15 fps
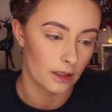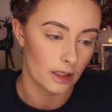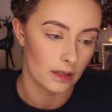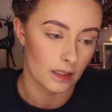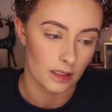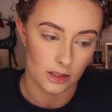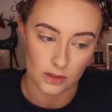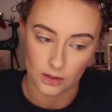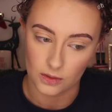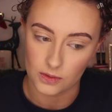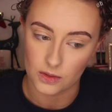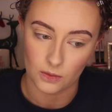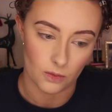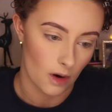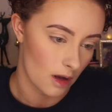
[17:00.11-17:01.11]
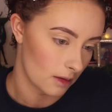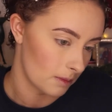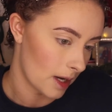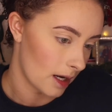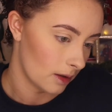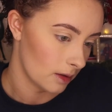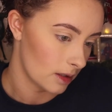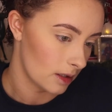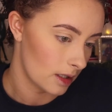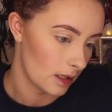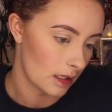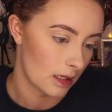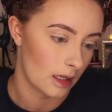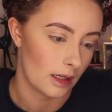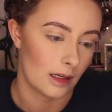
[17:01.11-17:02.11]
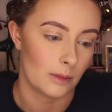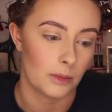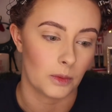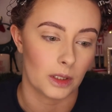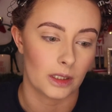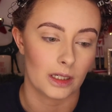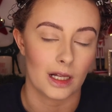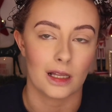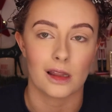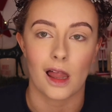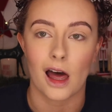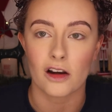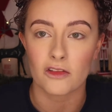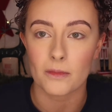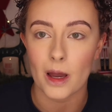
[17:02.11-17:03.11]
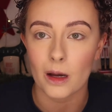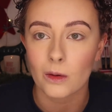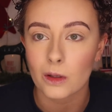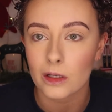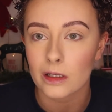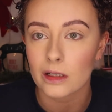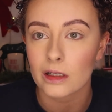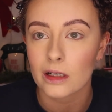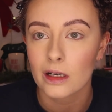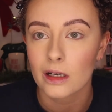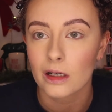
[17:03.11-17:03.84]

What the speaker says: and then I chose the wrong powder, and then I ended up wearing a lot of powder.